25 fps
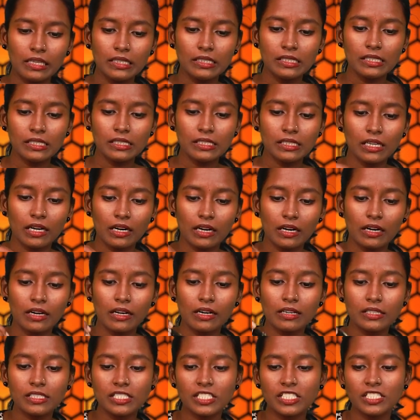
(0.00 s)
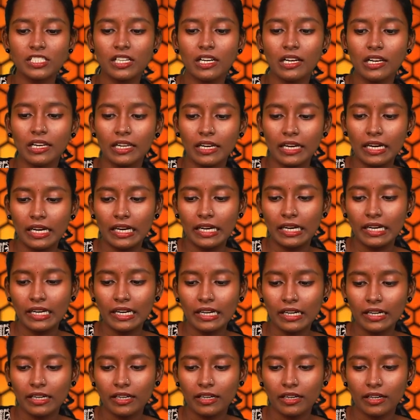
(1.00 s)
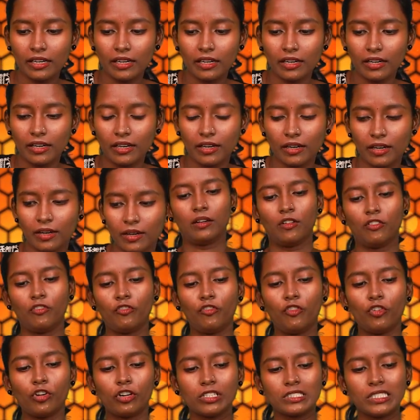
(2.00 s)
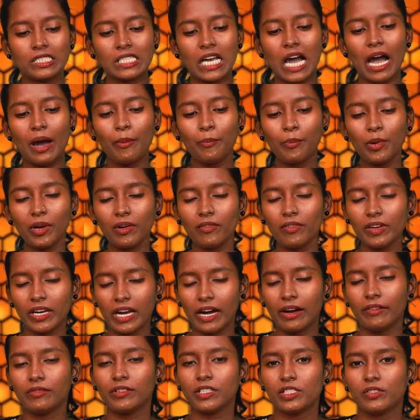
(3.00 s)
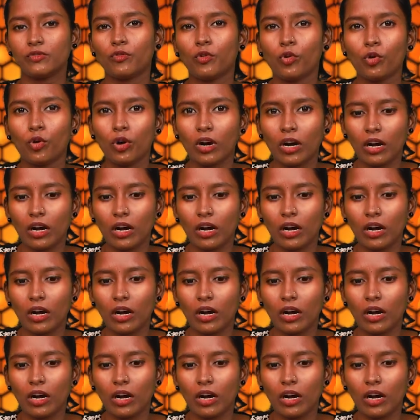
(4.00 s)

this is a crystal ink. For sample we have this 4